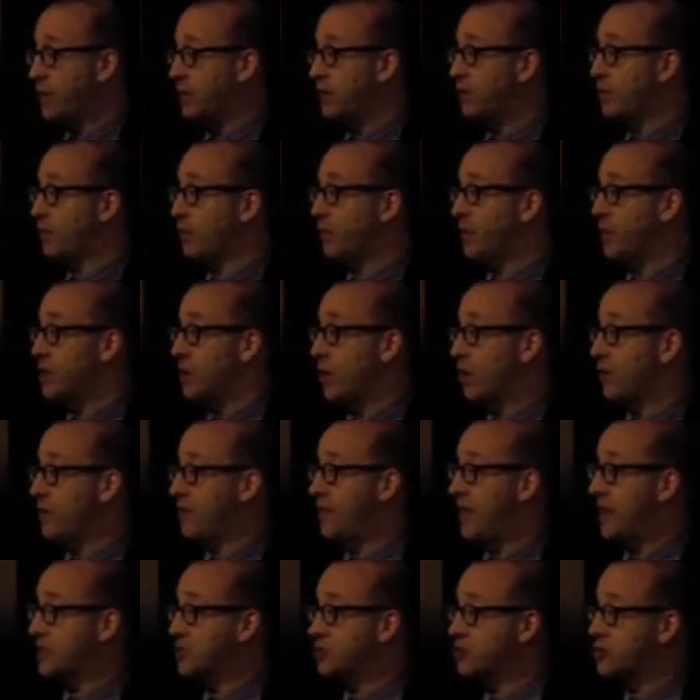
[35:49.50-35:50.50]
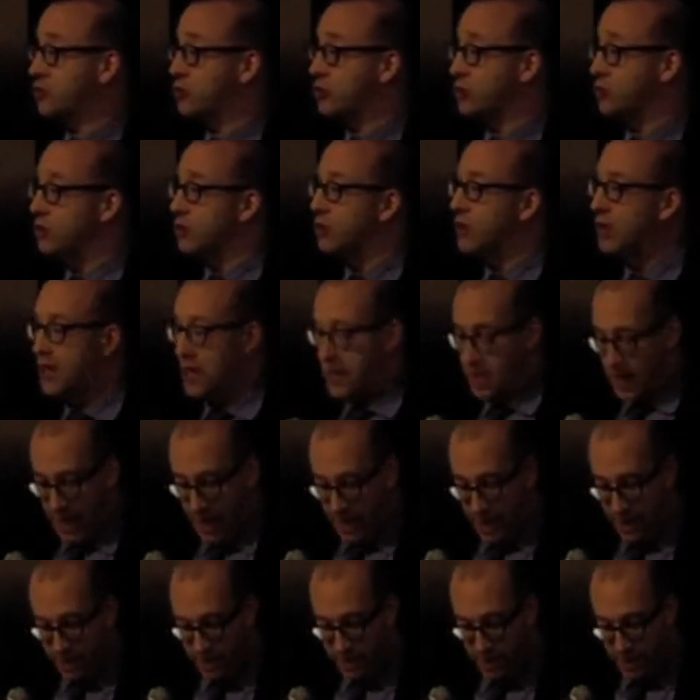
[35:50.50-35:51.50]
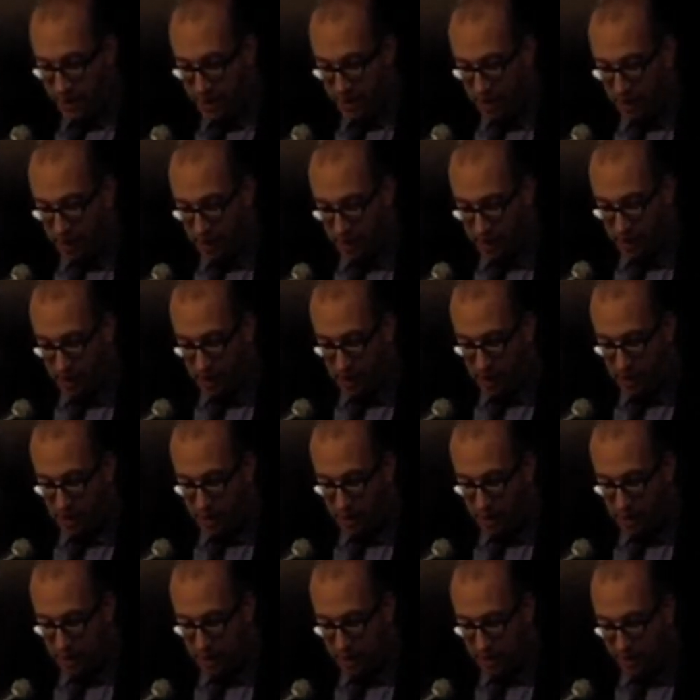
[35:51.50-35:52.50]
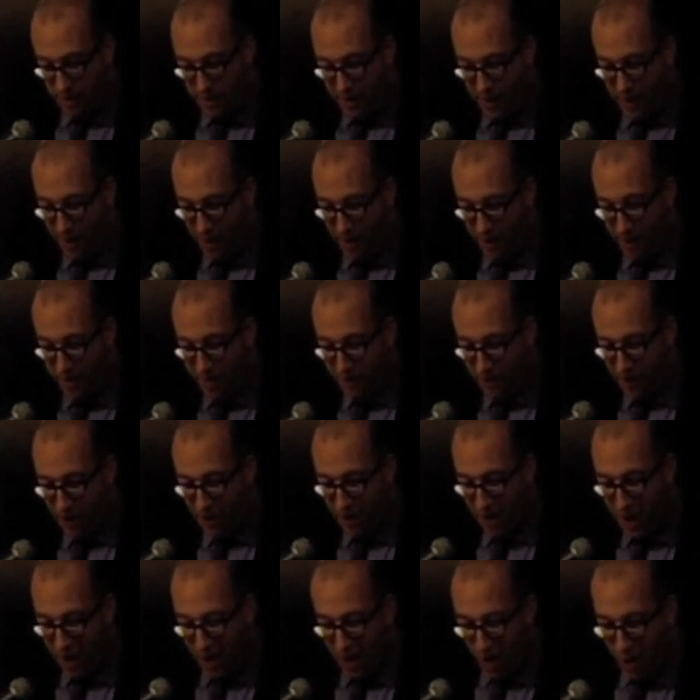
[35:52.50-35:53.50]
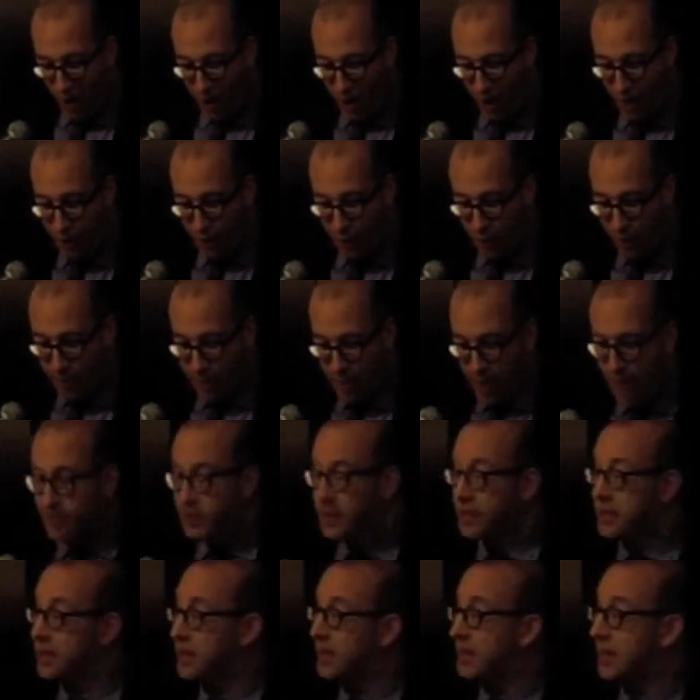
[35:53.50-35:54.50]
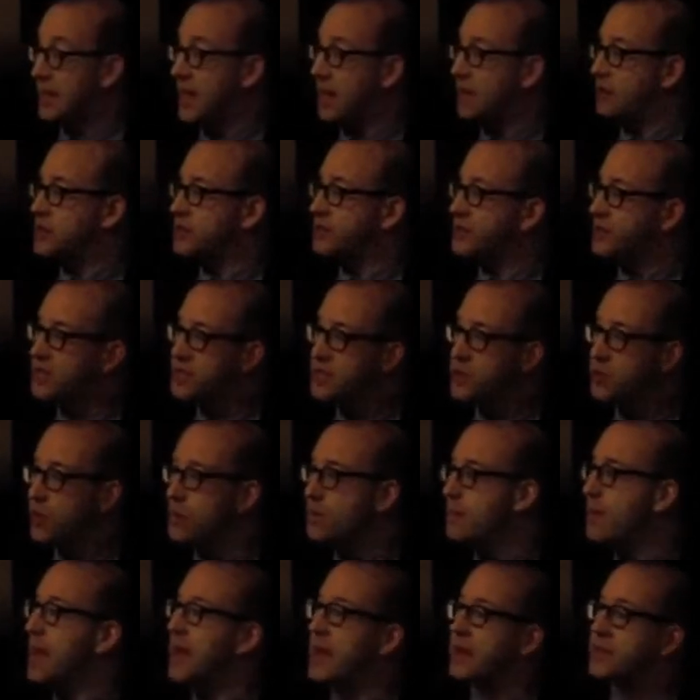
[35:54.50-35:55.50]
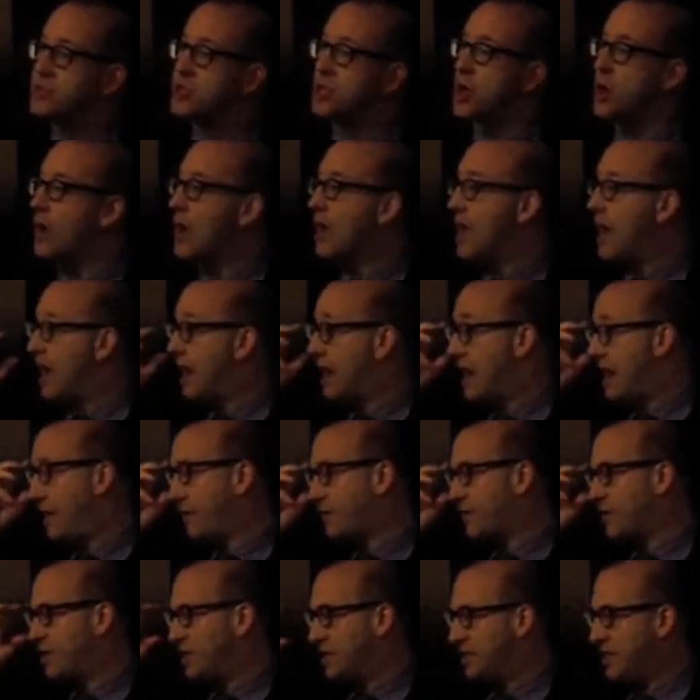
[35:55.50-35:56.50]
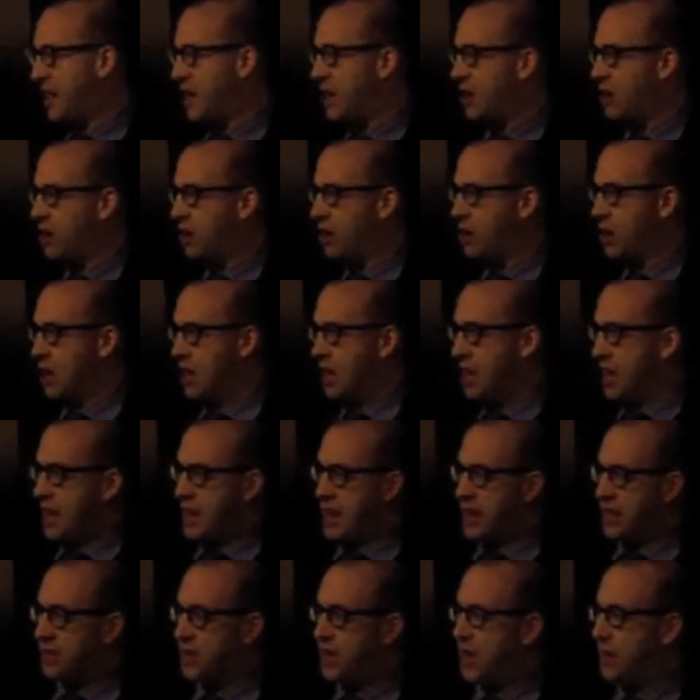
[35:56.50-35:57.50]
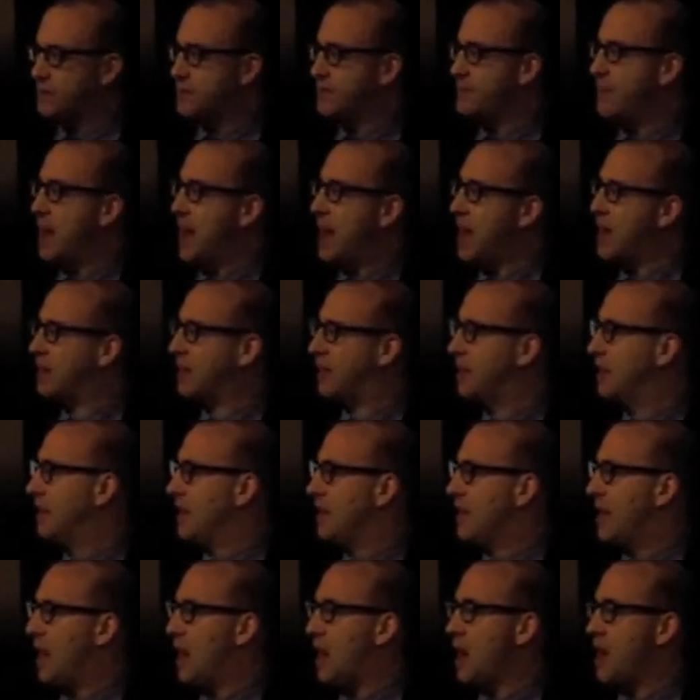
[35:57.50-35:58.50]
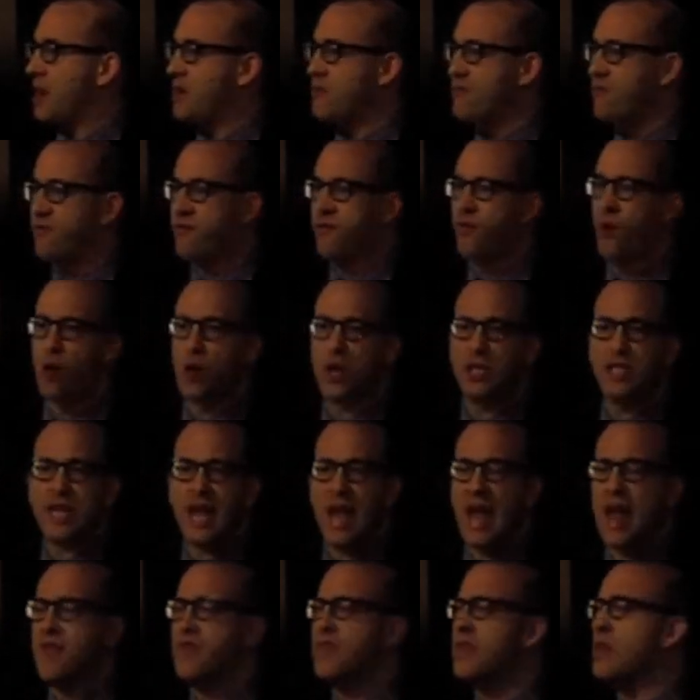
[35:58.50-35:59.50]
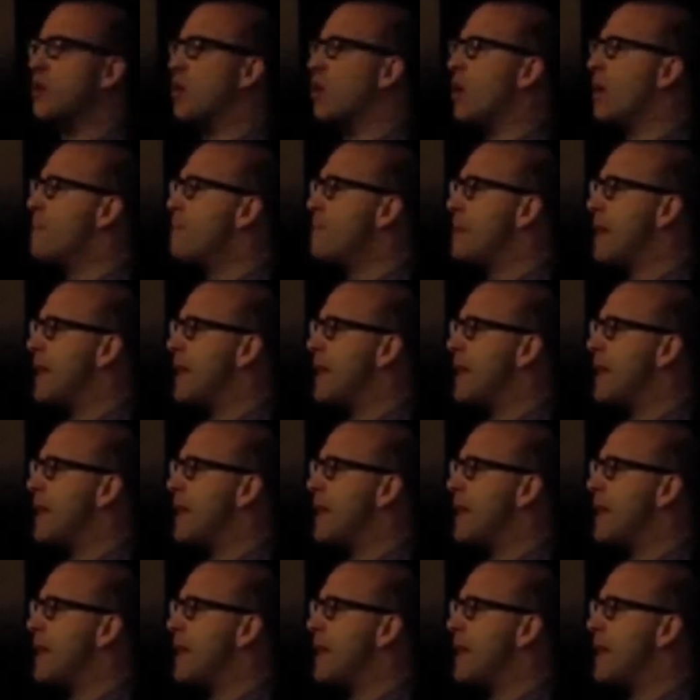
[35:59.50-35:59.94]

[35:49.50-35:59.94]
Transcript: and we, we know that that's true. And uh, uh, uh However, um, Republican accountability remains, though. And after the terror, it comes back uh, in force. And there